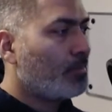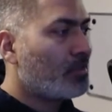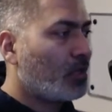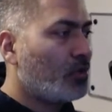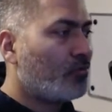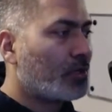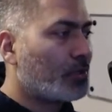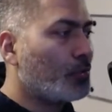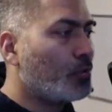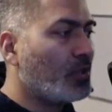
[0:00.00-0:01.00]
Basically you
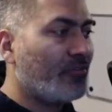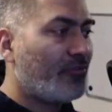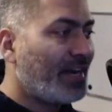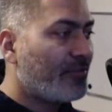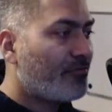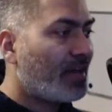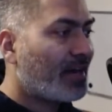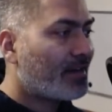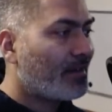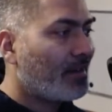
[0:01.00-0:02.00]
want to do the fade
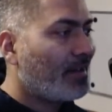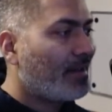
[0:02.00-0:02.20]
effect,